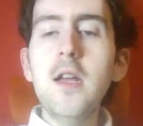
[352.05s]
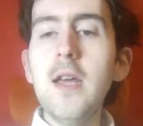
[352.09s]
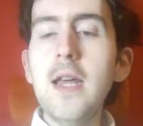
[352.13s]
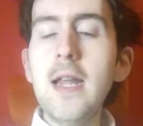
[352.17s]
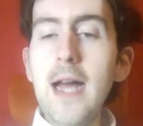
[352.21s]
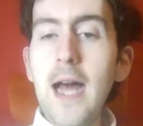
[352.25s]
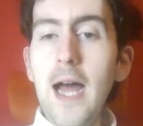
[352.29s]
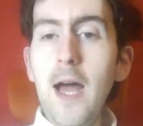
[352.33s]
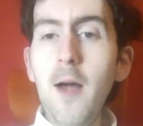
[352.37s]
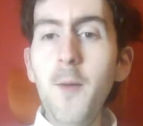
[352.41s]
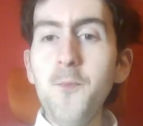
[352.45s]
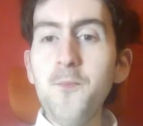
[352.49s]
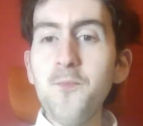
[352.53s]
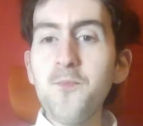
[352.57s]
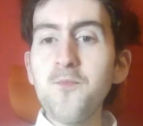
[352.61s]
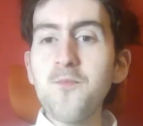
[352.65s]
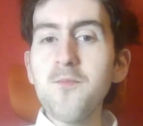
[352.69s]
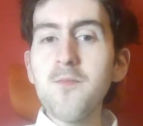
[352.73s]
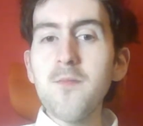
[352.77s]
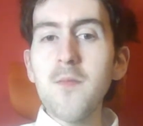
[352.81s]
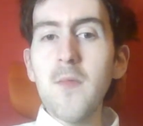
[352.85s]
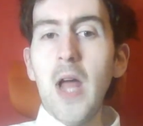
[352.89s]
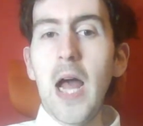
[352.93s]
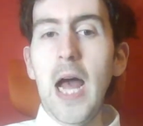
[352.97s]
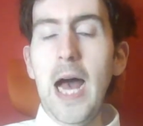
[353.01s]
You know?
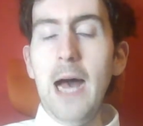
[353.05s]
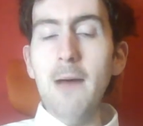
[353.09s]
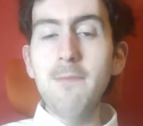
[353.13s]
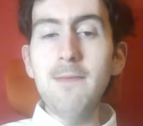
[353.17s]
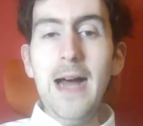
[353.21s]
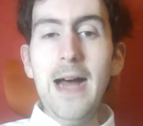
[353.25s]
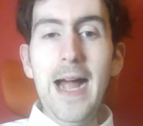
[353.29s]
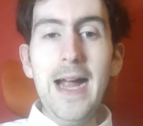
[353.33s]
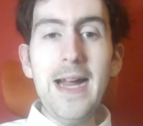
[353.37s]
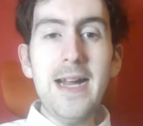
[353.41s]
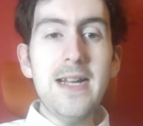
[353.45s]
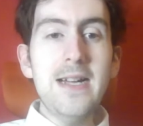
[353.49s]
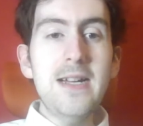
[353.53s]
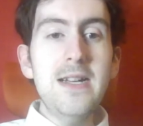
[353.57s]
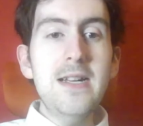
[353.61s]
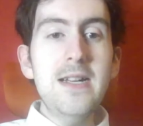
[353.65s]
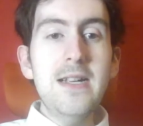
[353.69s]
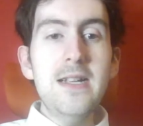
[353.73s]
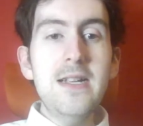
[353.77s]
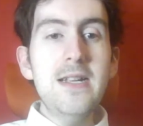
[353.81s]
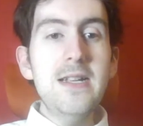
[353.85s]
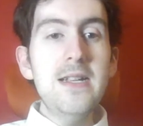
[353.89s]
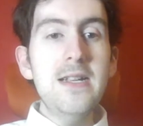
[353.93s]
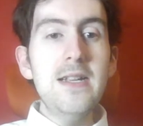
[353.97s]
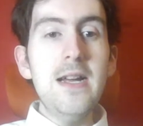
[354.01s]
I'm like,
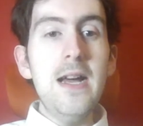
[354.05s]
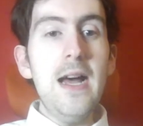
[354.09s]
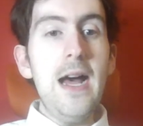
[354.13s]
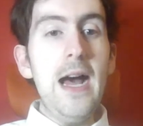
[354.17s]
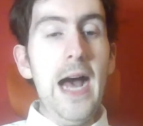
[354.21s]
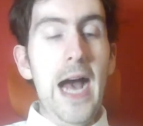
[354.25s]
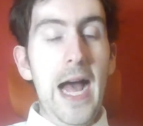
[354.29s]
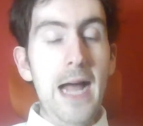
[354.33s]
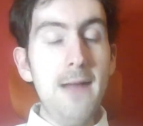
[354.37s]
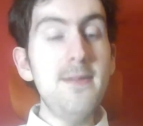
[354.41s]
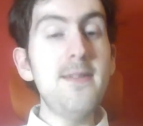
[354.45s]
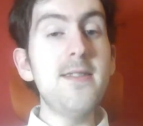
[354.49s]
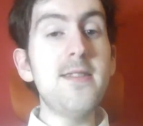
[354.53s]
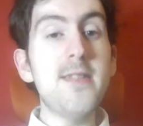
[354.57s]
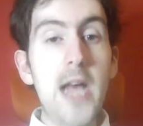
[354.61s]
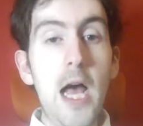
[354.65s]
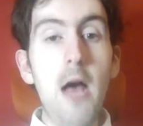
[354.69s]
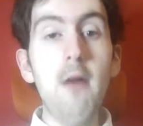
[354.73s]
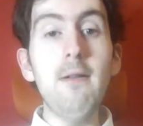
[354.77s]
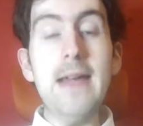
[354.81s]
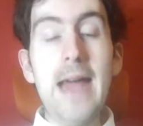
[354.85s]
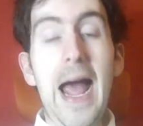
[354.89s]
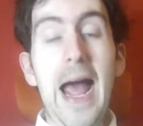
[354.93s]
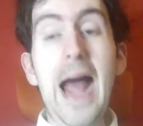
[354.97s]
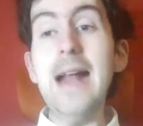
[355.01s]
I'm
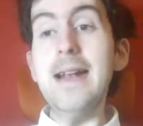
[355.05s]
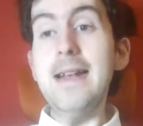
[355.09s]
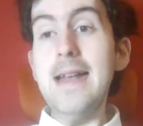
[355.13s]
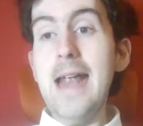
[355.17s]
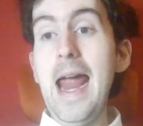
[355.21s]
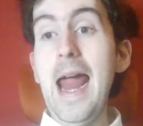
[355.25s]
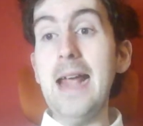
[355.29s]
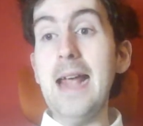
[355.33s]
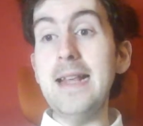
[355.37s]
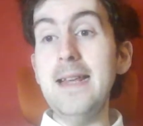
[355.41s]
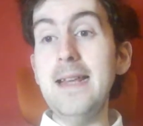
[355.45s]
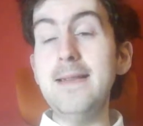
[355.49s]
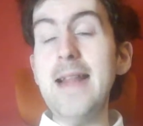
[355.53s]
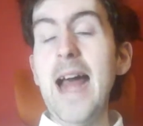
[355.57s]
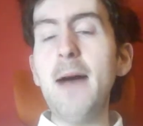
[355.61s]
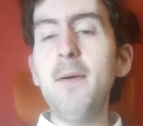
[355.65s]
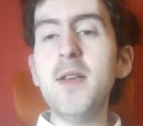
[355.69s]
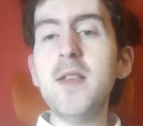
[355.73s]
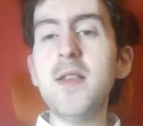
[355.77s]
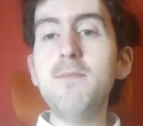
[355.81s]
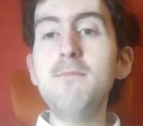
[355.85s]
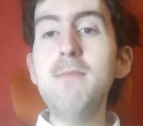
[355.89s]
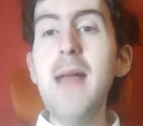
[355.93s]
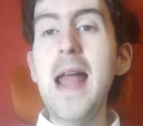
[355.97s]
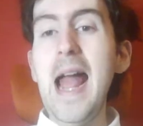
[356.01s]
so Katniss. If that
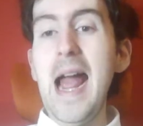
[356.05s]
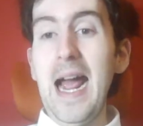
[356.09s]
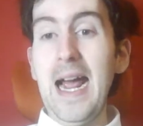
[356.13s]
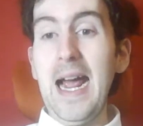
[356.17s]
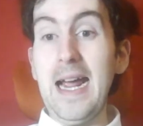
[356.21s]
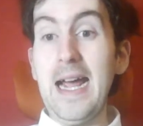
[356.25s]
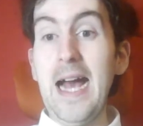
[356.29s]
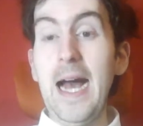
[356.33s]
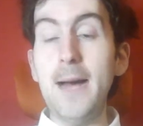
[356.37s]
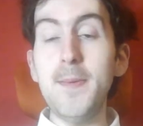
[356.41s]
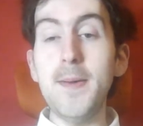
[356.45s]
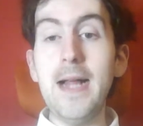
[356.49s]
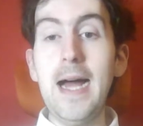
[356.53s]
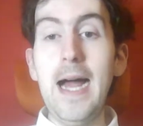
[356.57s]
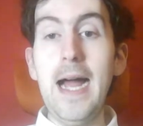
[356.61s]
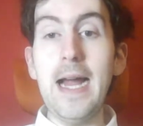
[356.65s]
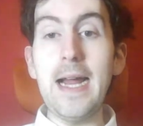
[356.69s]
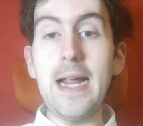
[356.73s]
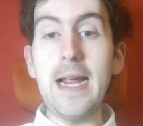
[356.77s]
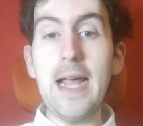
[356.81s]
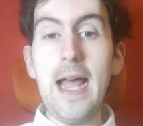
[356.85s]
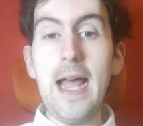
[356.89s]
was me, I'd be like,